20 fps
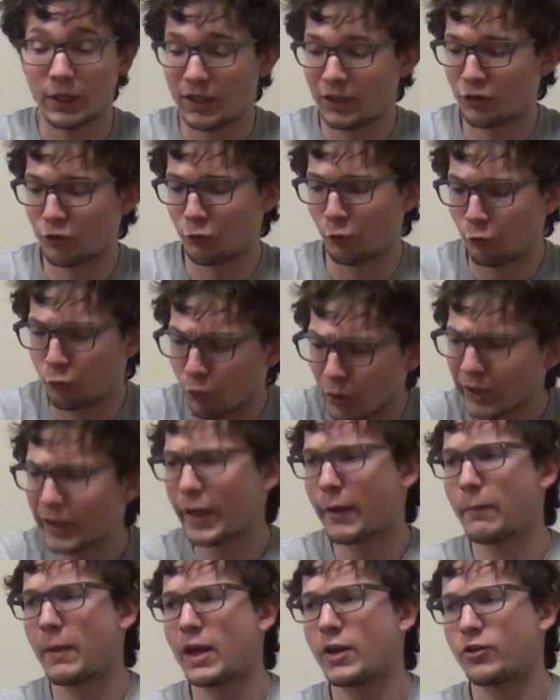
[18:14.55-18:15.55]
It's
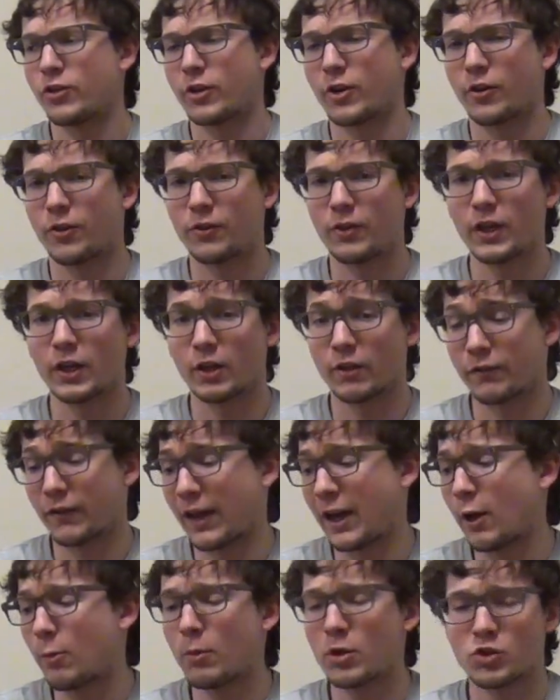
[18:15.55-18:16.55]
really amazing to think of
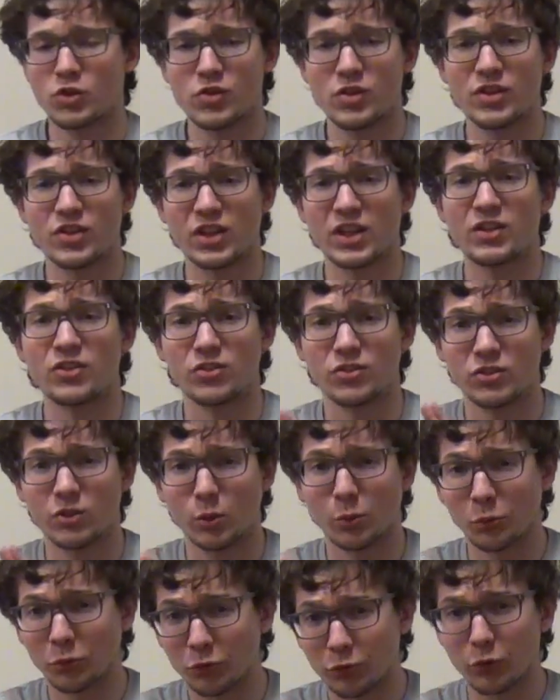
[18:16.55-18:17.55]
how much this can
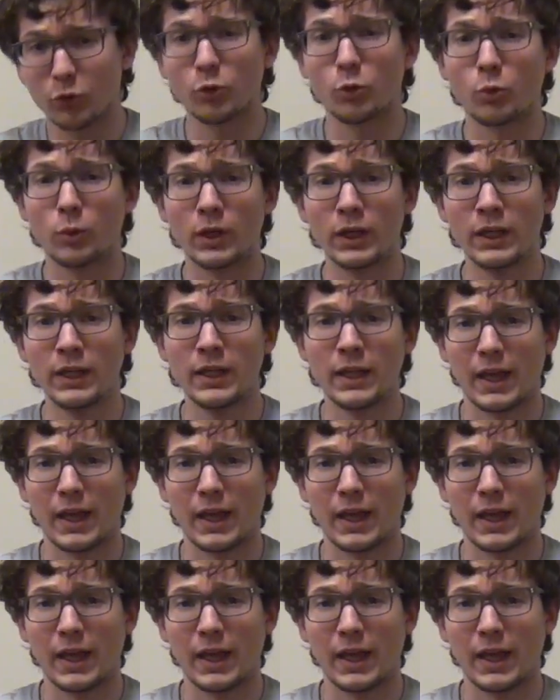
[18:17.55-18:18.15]
still do